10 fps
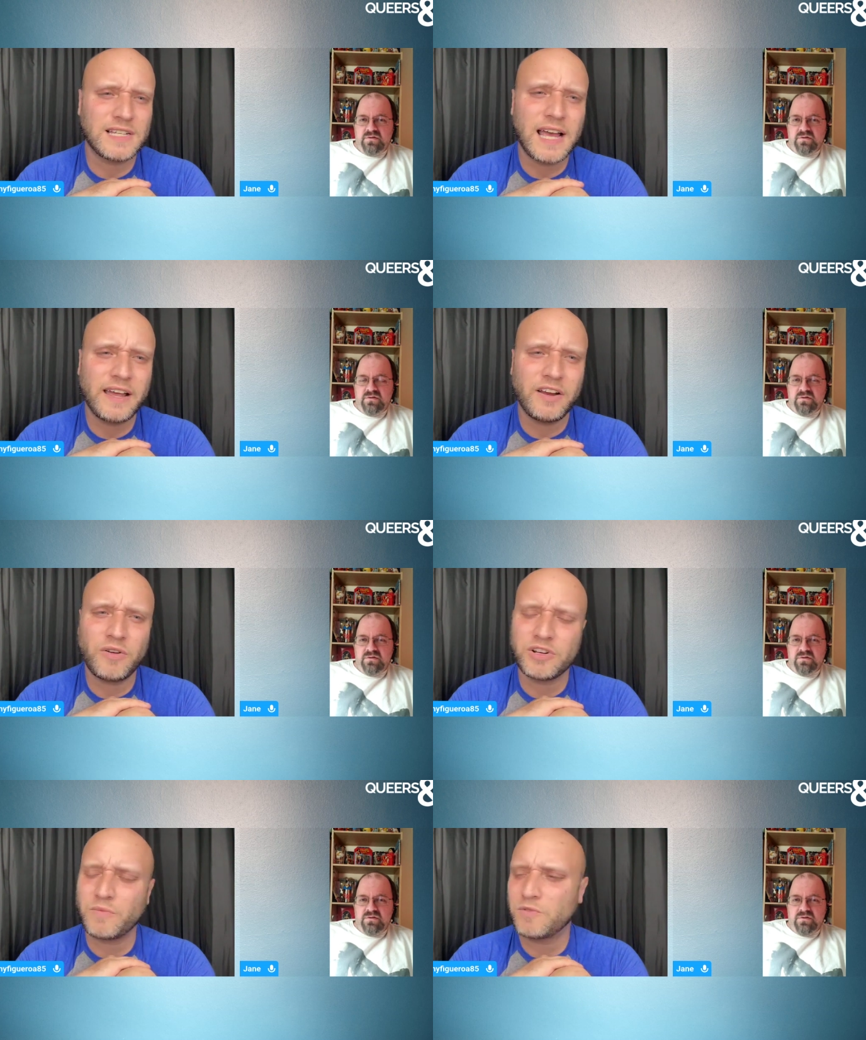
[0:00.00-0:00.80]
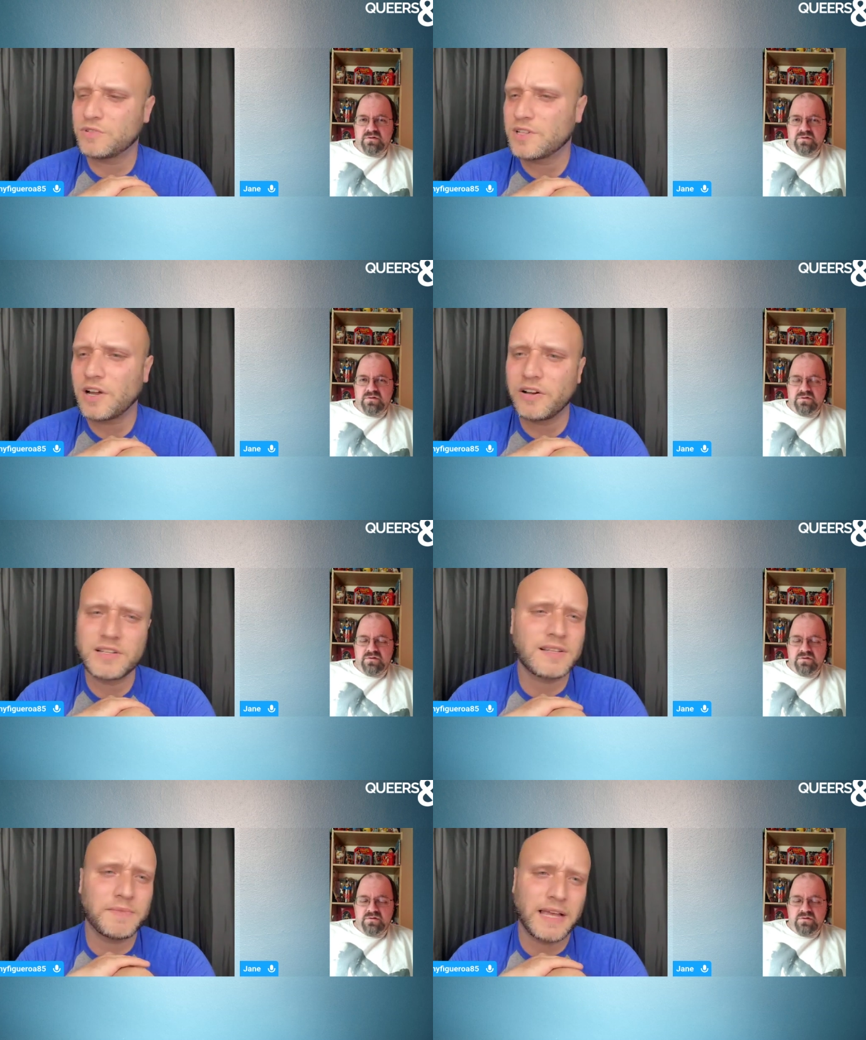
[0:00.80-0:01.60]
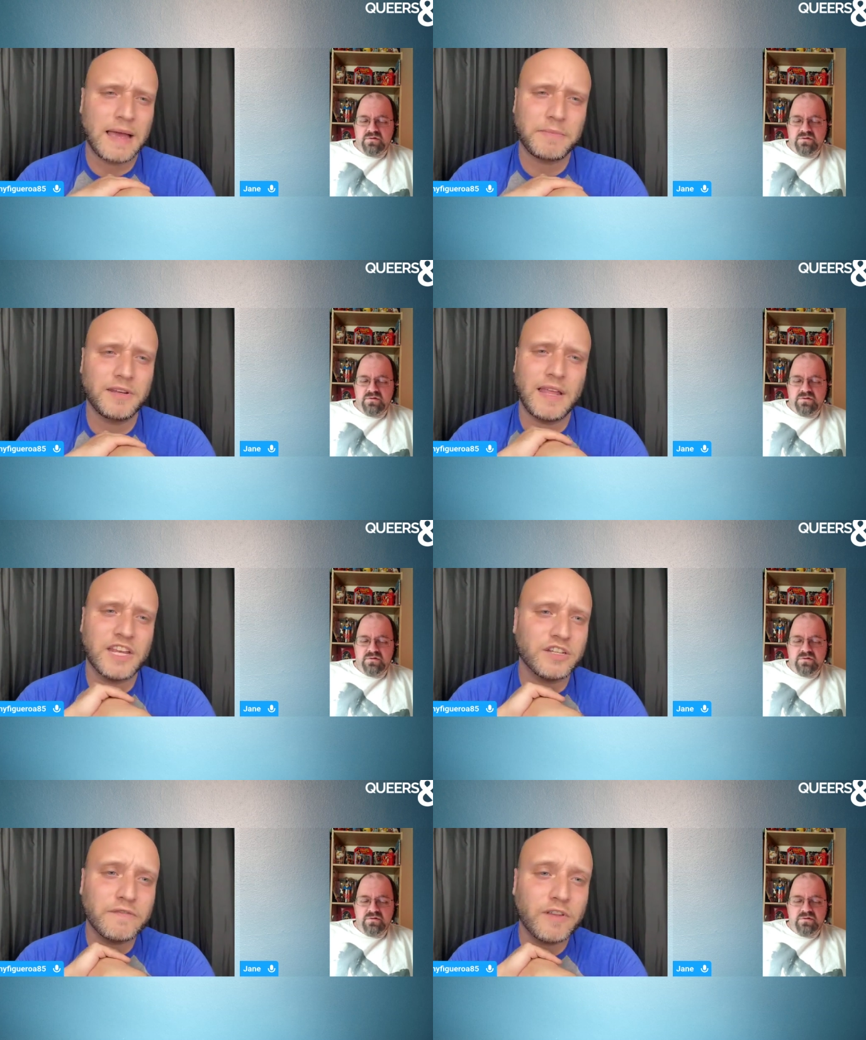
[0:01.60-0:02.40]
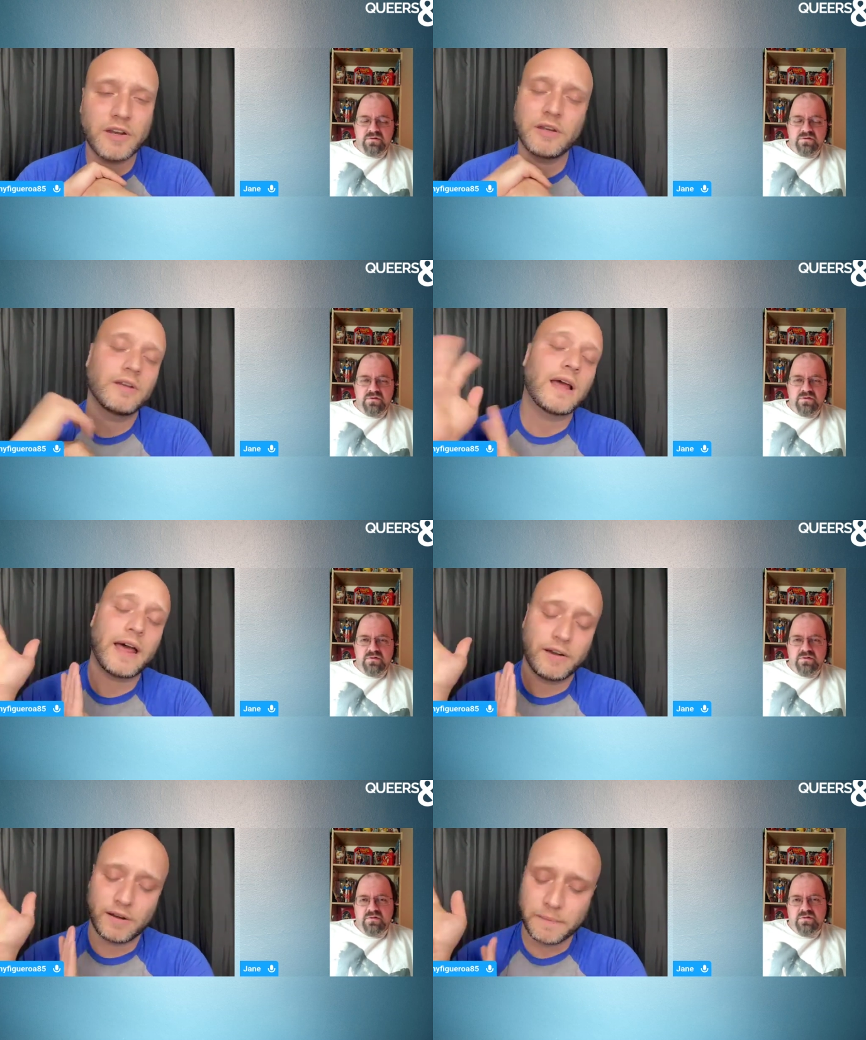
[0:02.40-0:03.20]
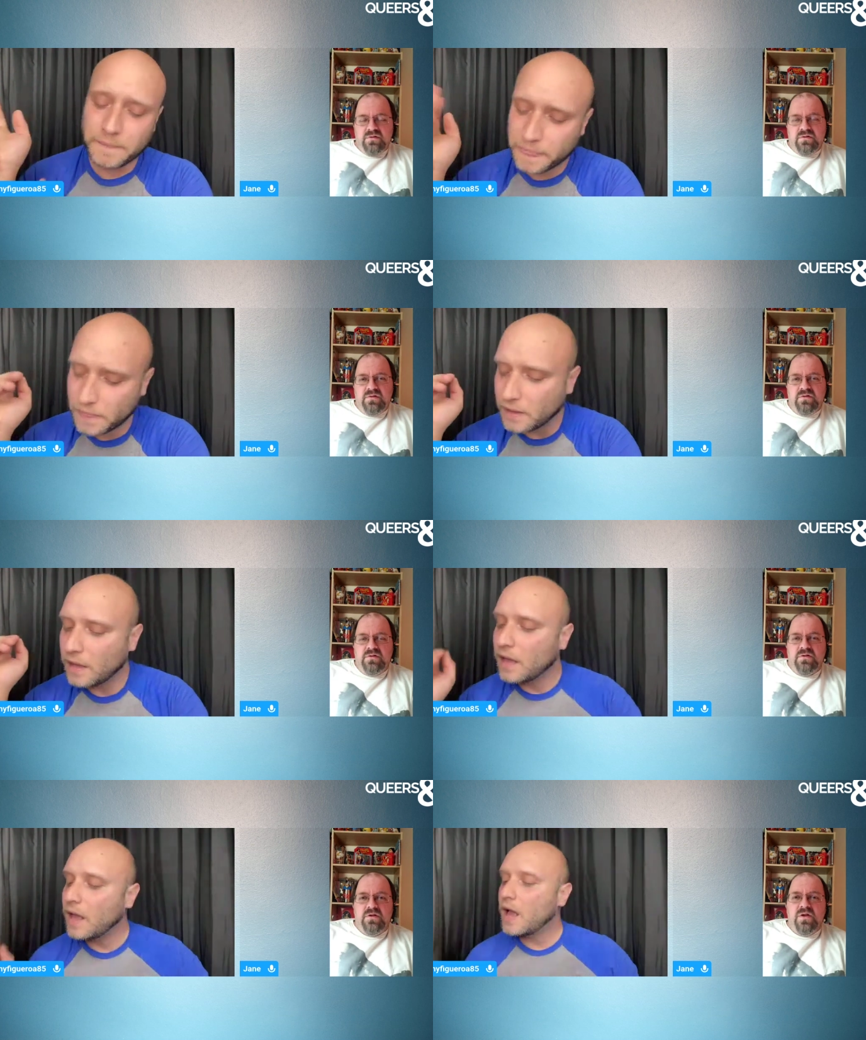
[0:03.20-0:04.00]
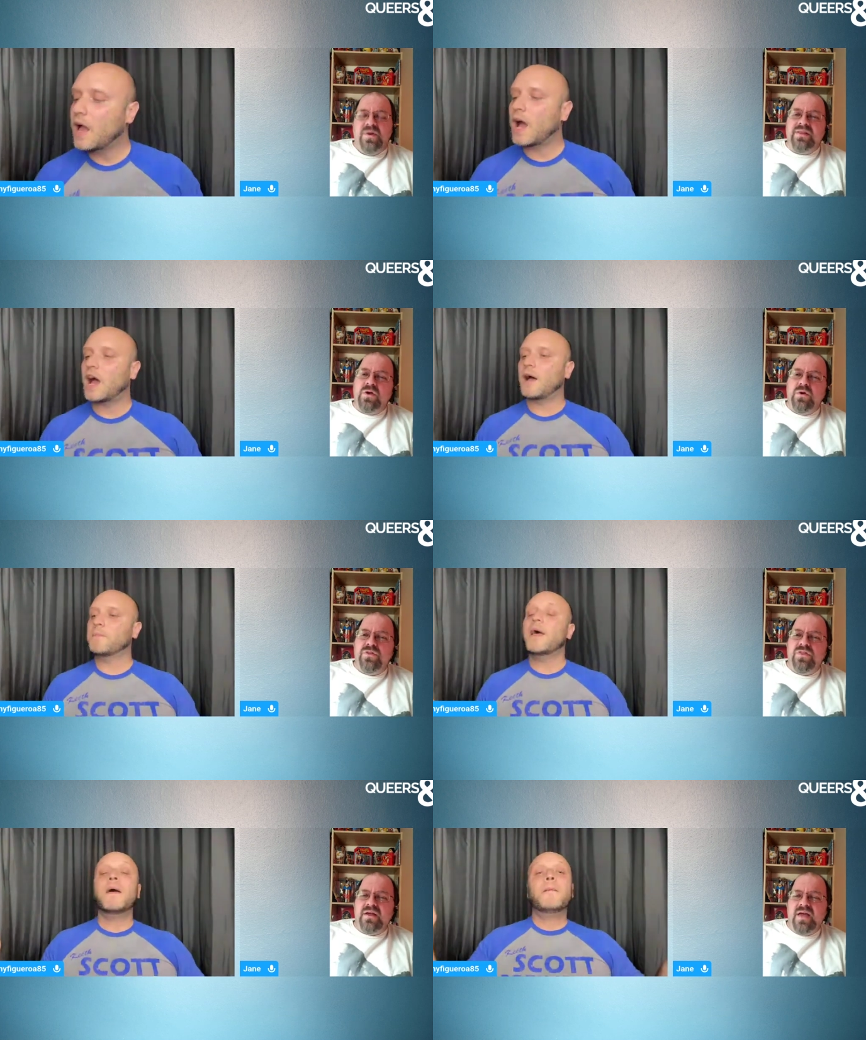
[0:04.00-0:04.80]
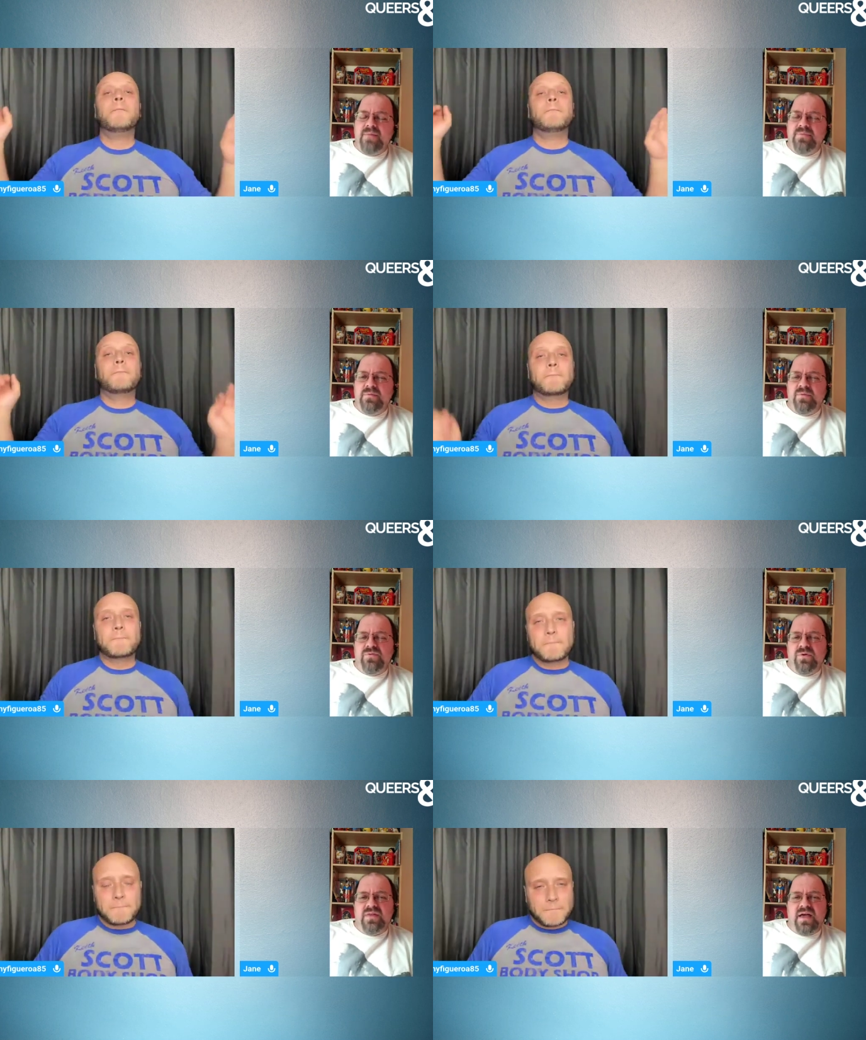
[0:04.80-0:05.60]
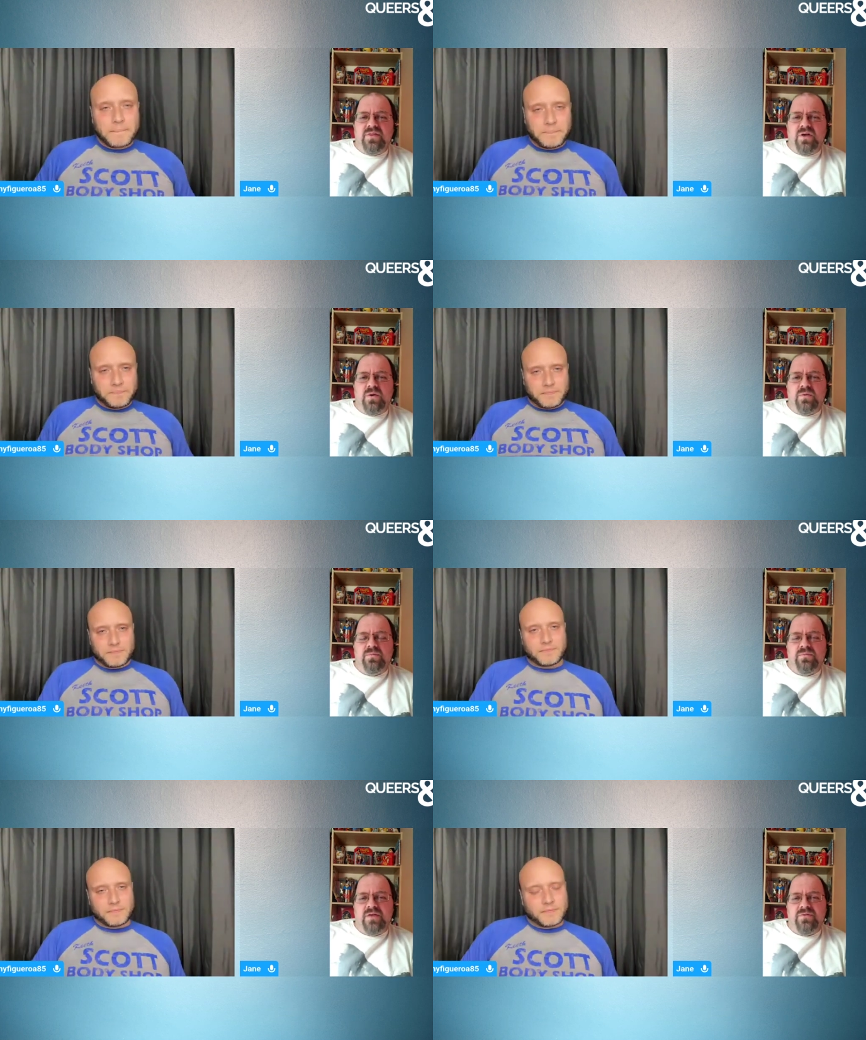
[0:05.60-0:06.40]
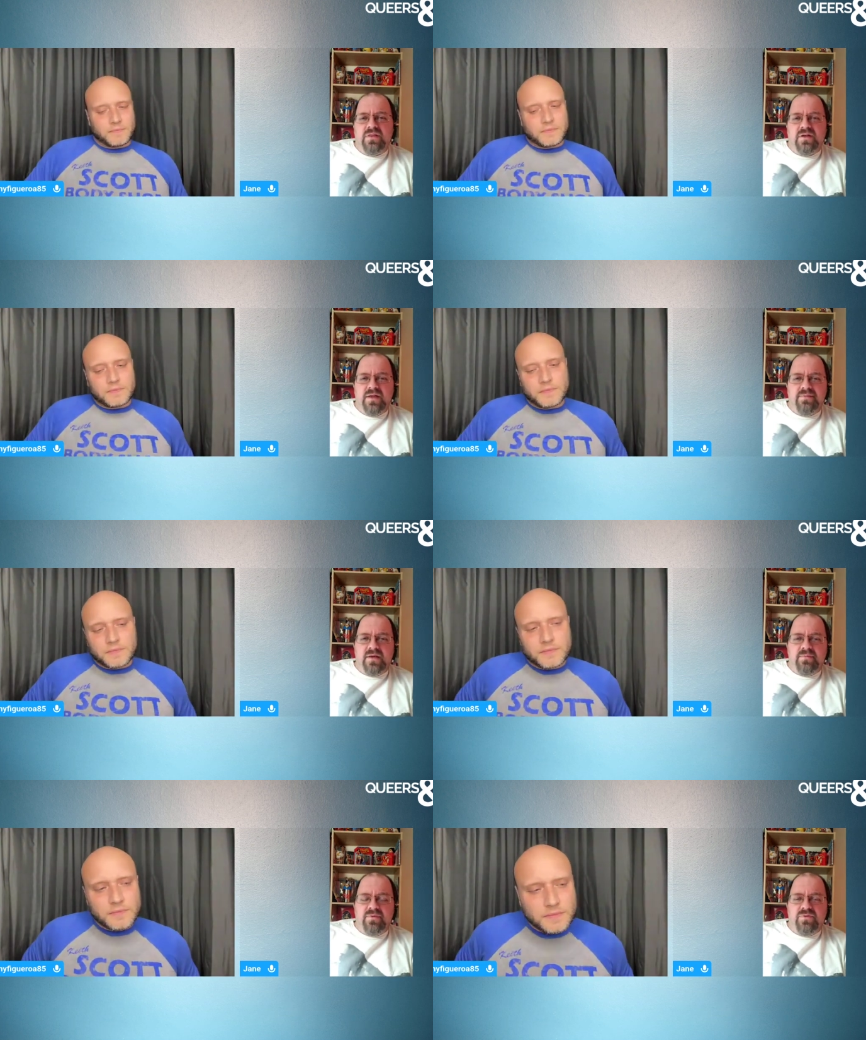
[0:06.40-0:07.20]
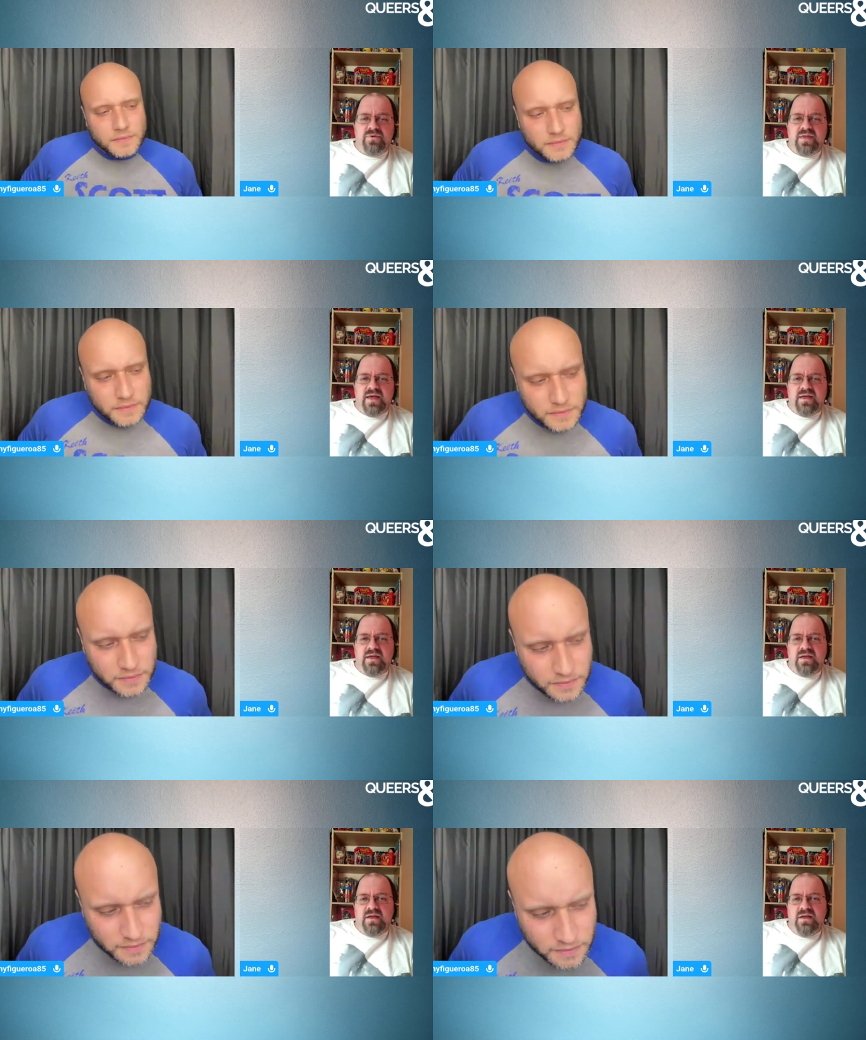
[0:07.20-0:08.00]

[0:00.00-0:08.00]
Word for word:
Speaker 1: tire or it won't start. Something happened. The engine flooded. I don't know um, Wait, the
Speaker 2: whole thing happened before that, though. Everything came out before that.